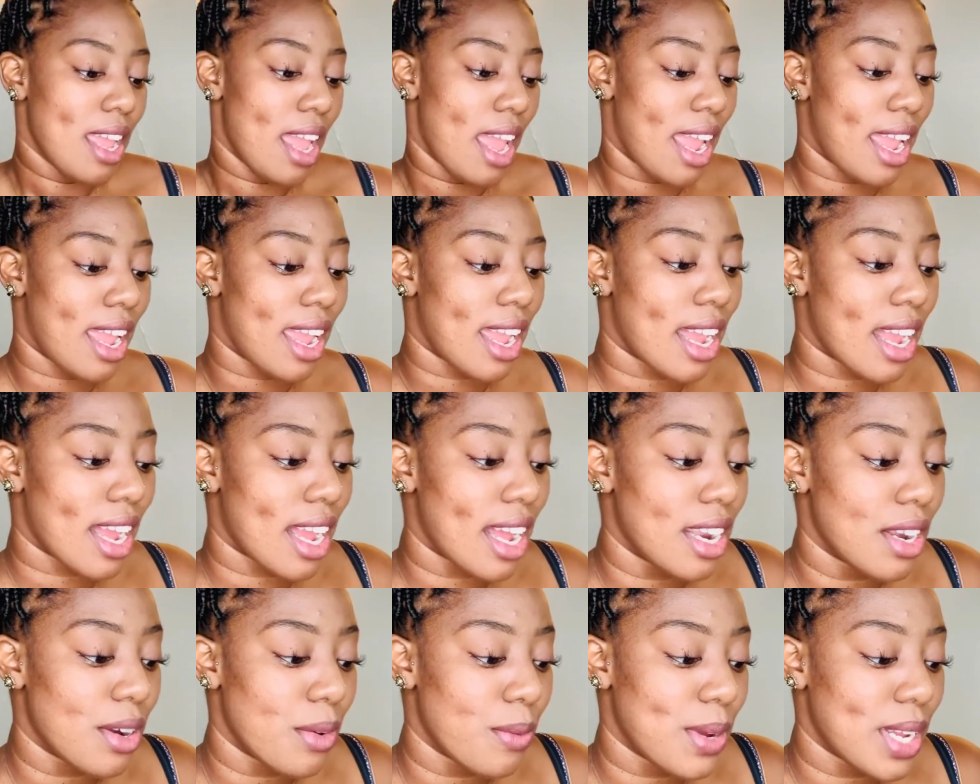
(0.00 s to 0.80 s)

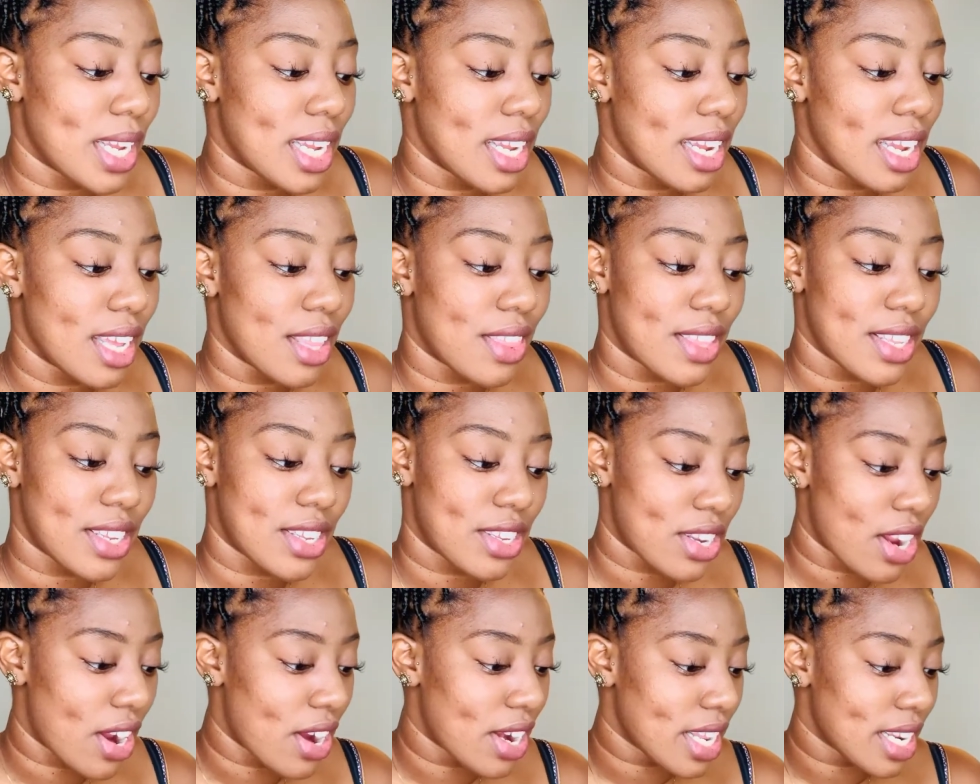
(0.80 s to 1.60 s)
and we can get this
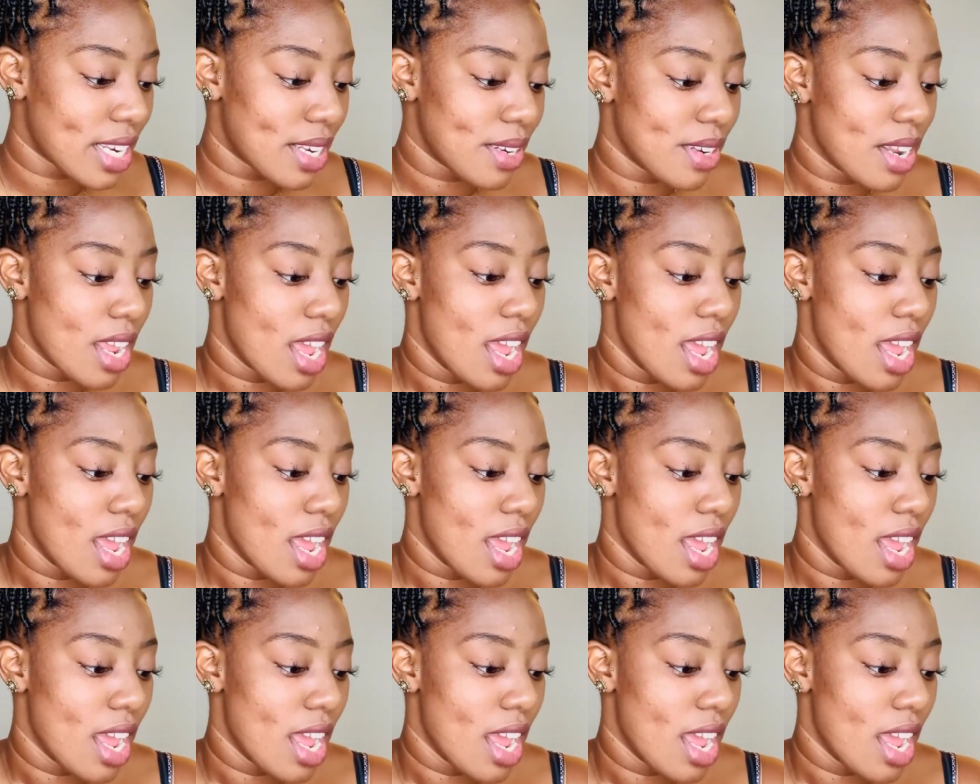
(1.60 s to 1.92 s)
started.